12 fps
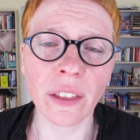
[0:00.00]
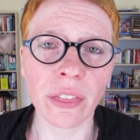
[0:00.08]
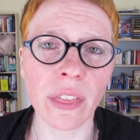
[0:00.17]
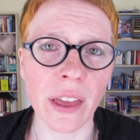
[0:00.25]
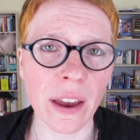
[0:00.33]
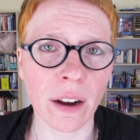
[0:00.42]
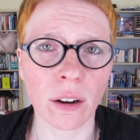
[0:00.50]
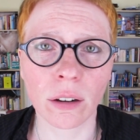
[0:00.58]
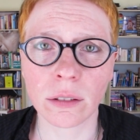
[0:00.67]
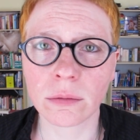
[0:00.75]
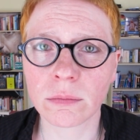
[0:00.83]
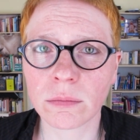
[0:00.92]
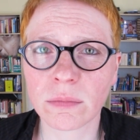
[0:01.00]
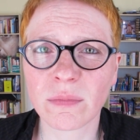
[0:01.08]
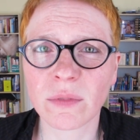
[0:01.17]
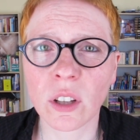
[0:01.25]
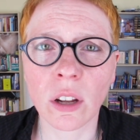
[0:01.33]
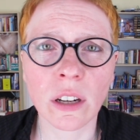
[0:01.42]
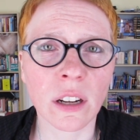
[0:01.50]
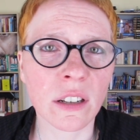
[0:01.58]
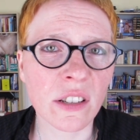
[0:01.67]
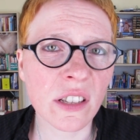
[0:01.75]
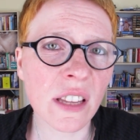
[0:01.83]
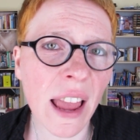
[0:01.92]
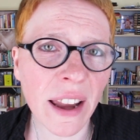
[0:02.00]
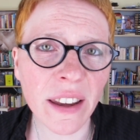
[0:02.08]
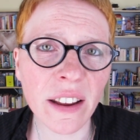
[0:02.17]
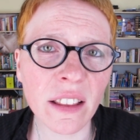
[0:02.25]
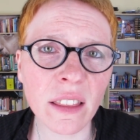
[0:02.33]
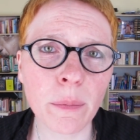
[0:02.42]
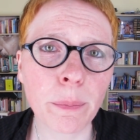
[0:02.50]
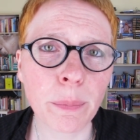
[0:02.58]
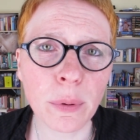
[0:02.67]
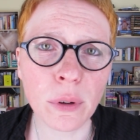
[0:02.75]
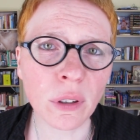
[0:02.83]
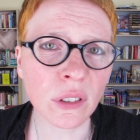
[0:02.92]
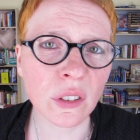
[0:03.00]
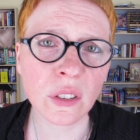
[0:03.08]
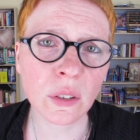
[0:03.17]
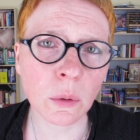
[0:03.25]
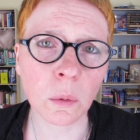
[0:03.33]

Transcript: they're not understanding the books,